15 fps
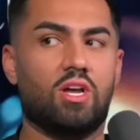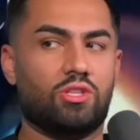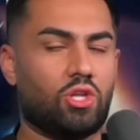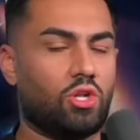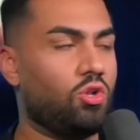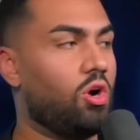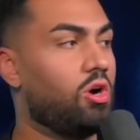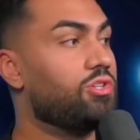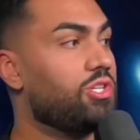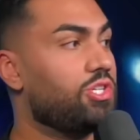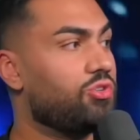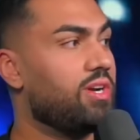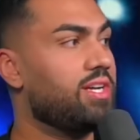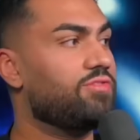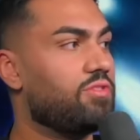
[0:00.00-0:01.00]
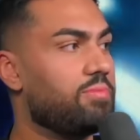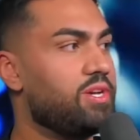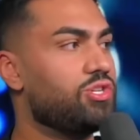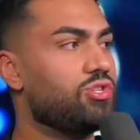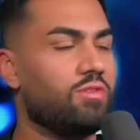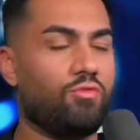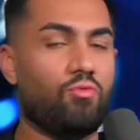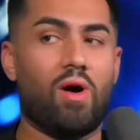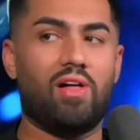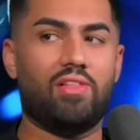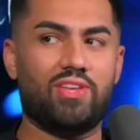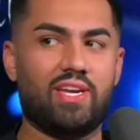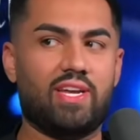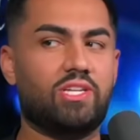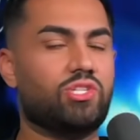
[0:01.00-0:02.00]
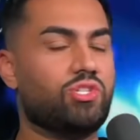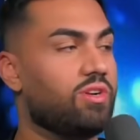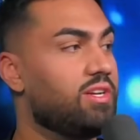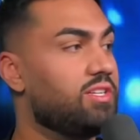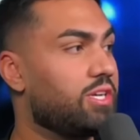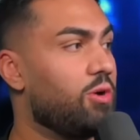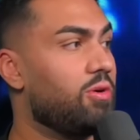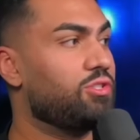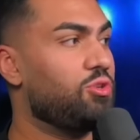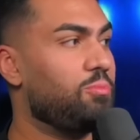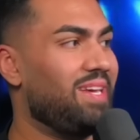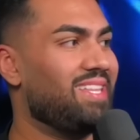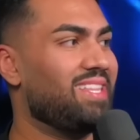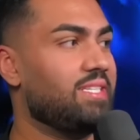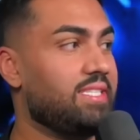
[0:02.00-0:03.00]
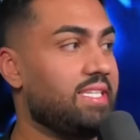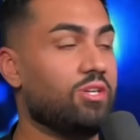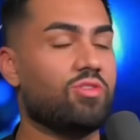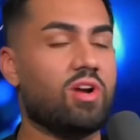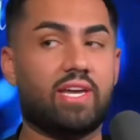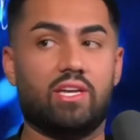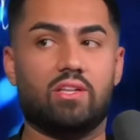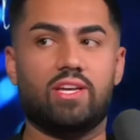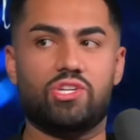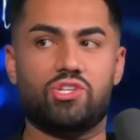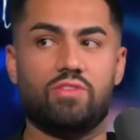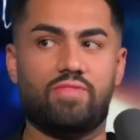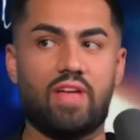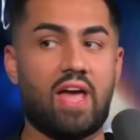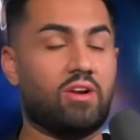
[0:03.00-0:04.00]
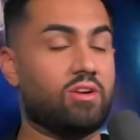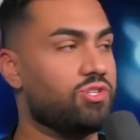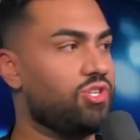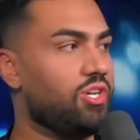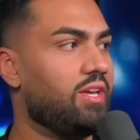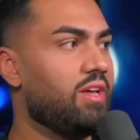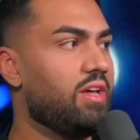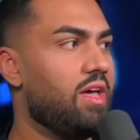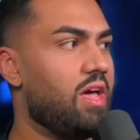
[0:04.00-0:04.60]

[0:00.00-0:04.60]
the largest transformation of wealth in history is going to be in the deregulation of energy.